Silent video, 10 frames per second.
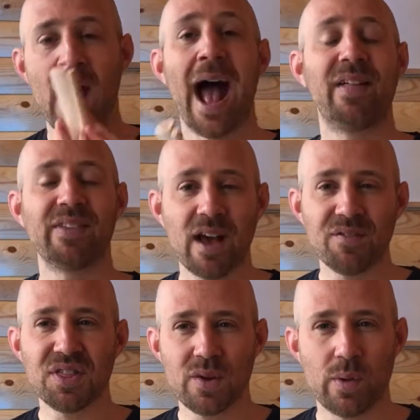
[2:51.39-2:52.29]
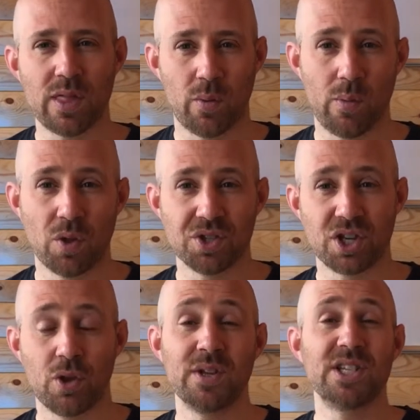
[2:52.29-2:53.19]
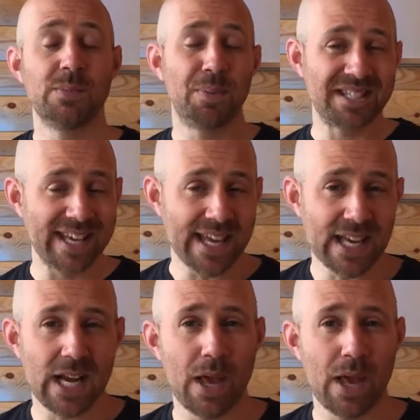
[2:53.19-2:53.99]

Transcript: And the other thing that we want to do, which is particularly